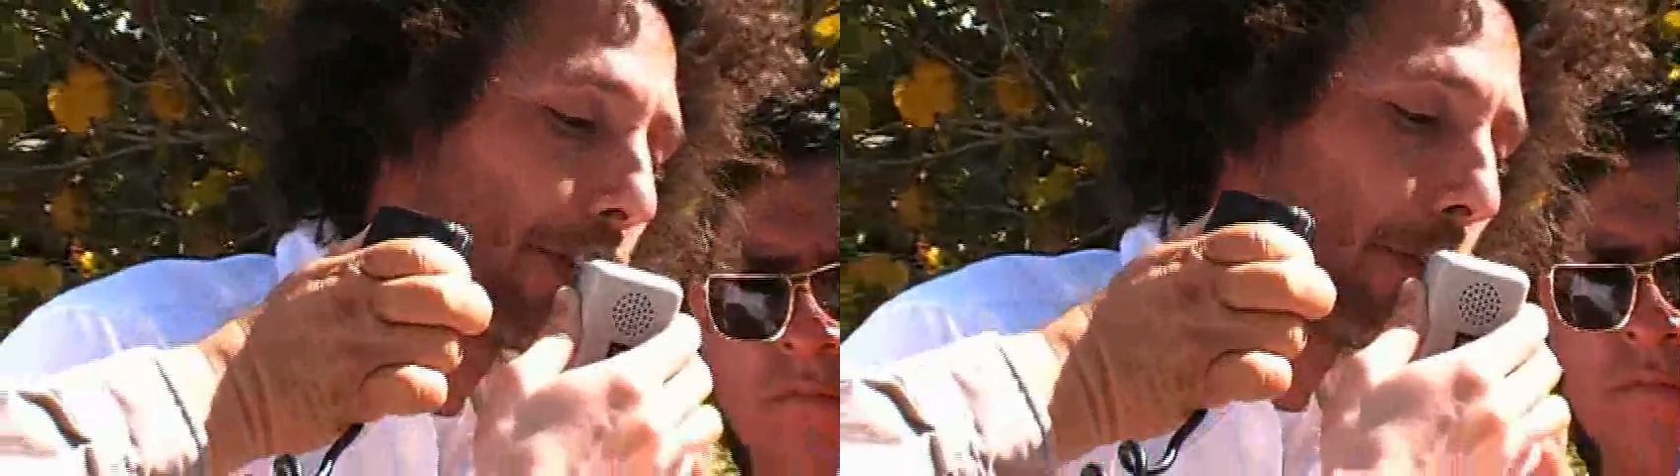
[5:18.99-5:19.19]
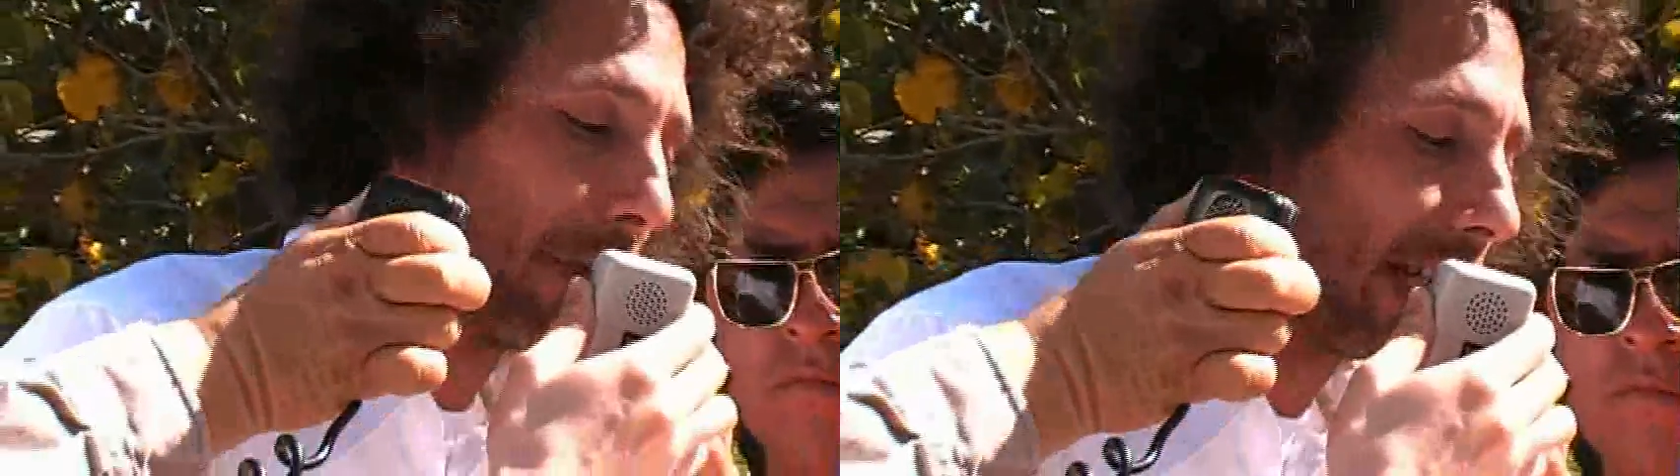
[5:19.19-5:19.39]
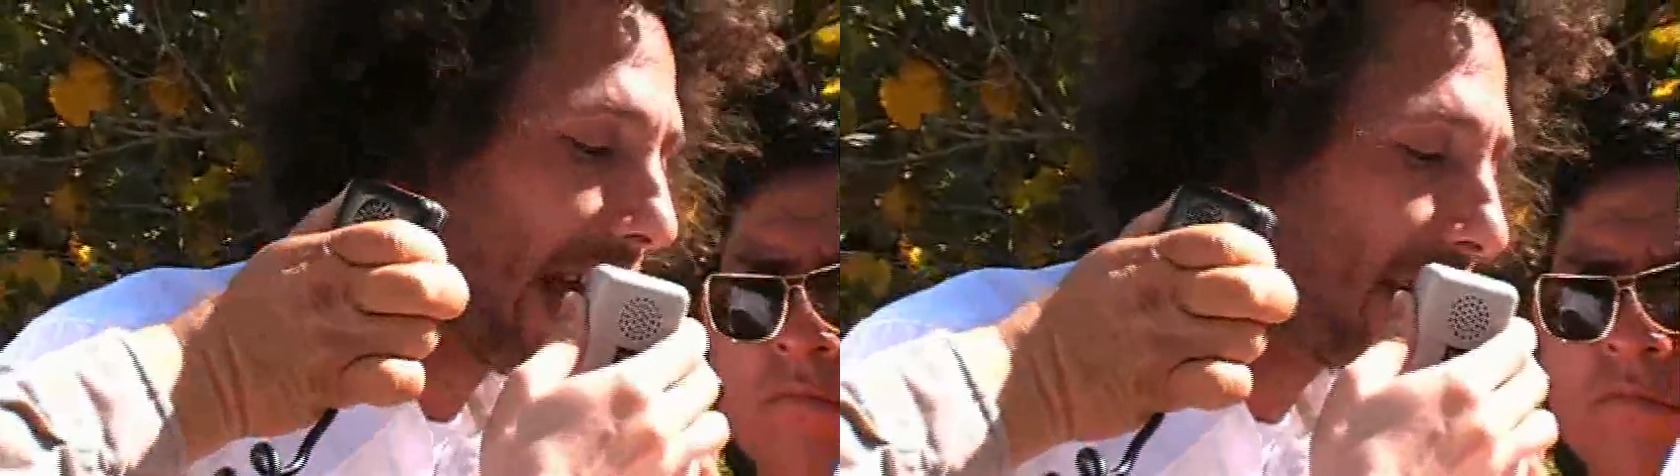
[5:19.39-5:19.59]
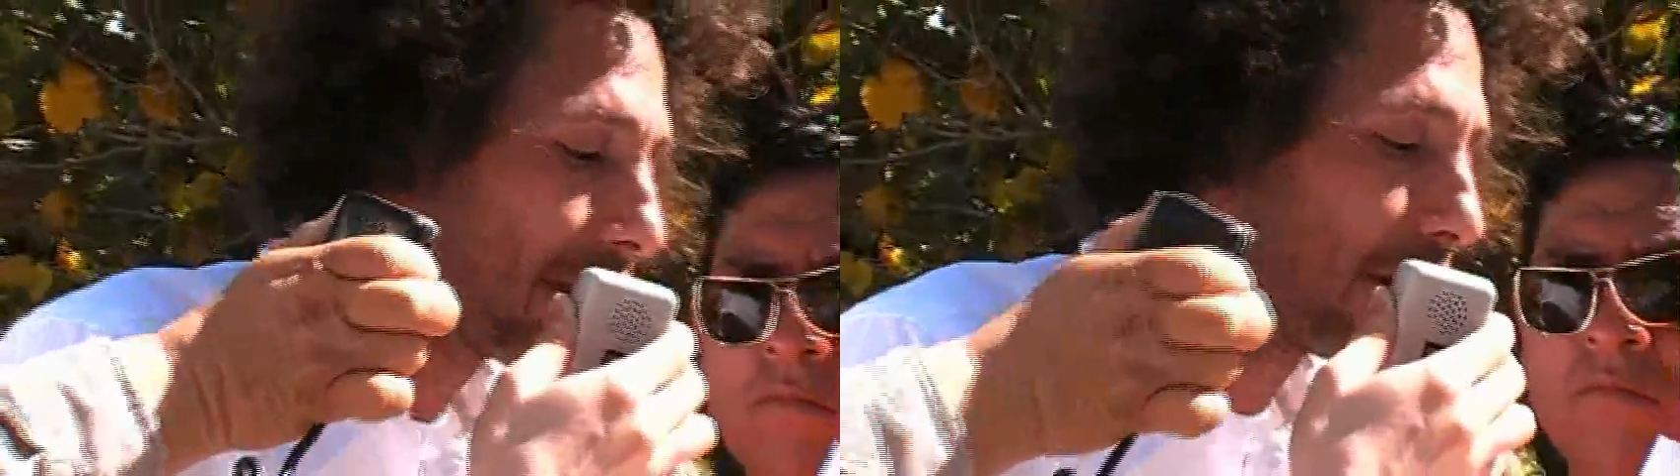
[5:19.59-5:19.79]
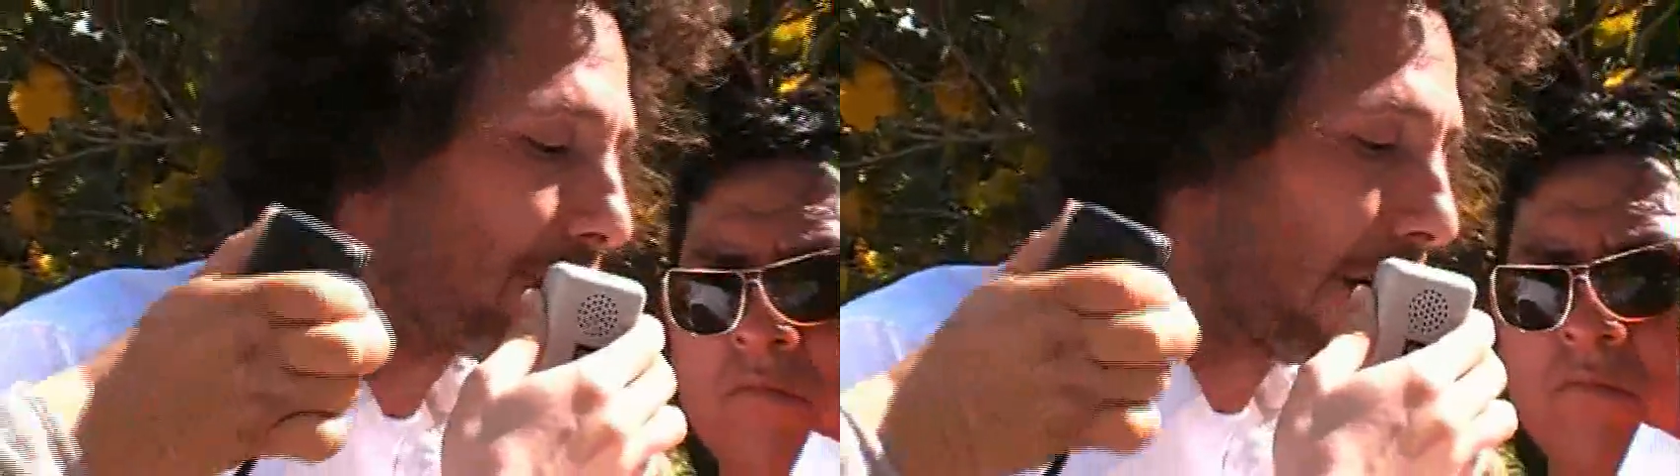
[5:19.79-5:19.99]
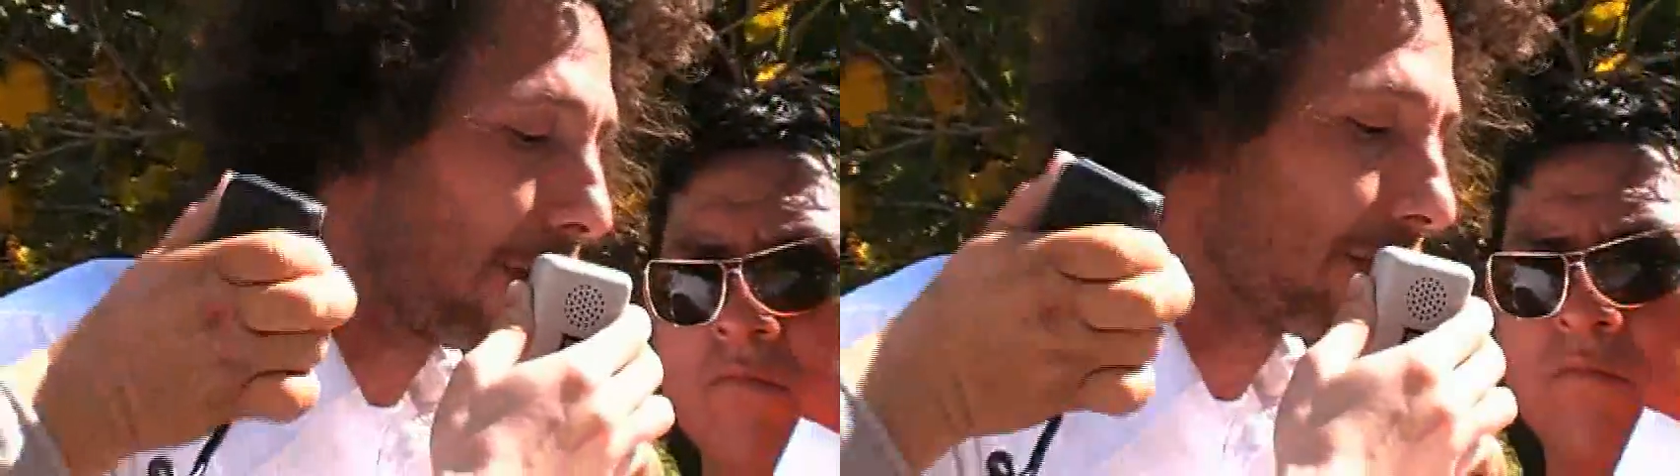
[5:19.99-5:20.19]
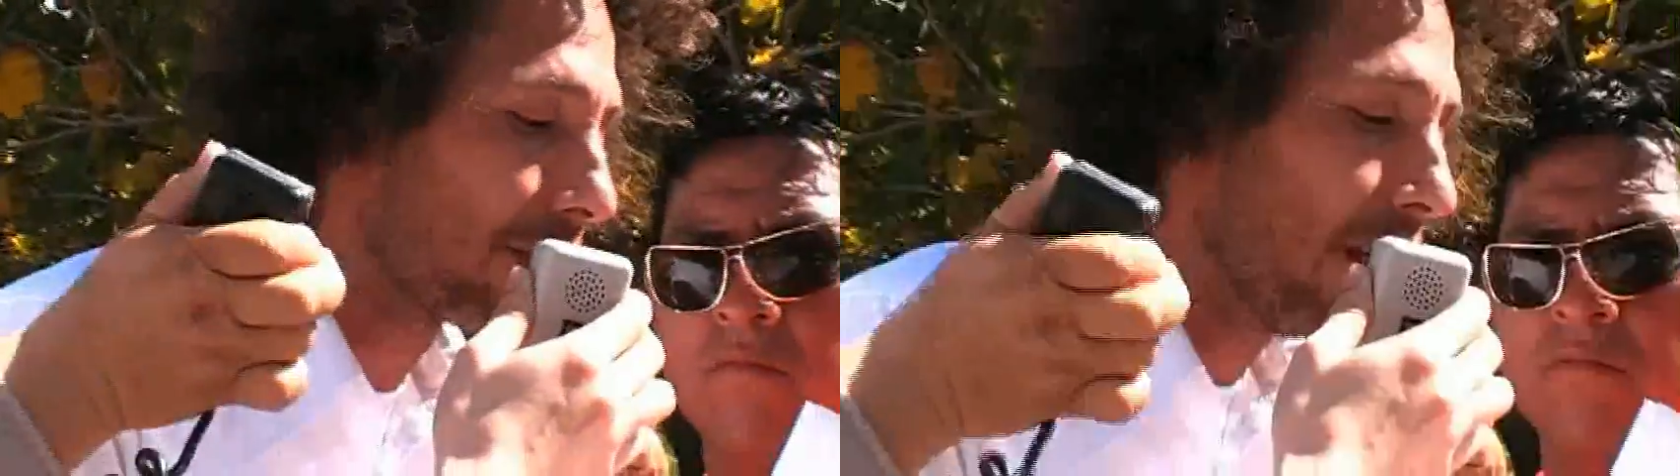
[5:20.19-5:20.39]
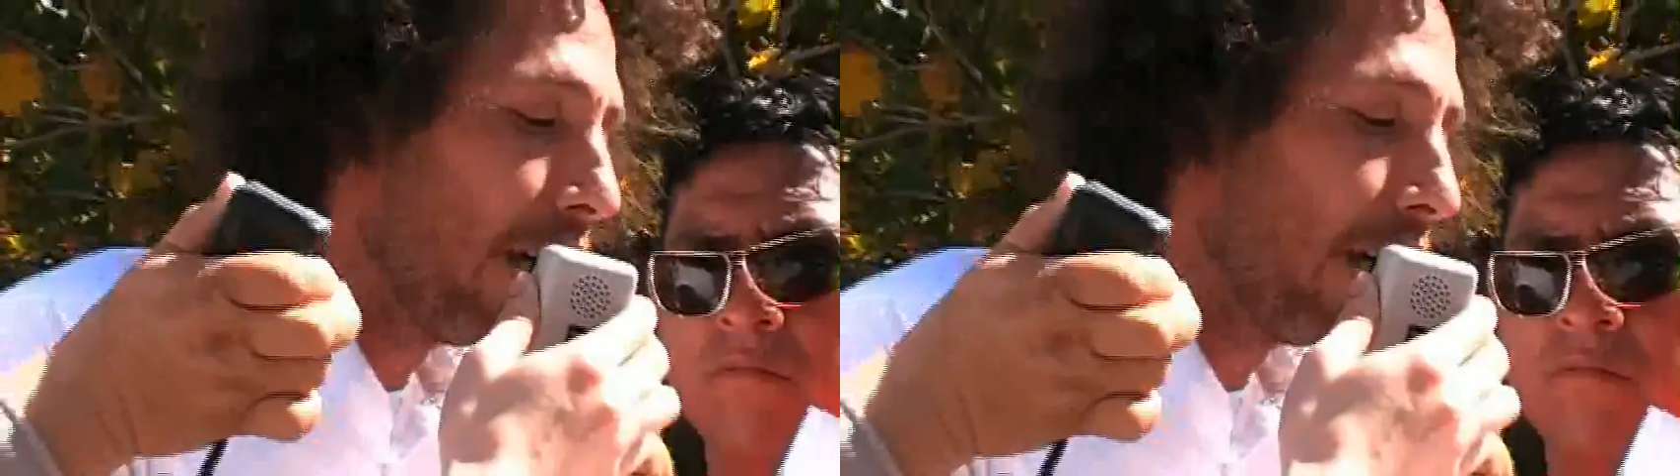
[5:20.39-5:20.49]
humiliation of others,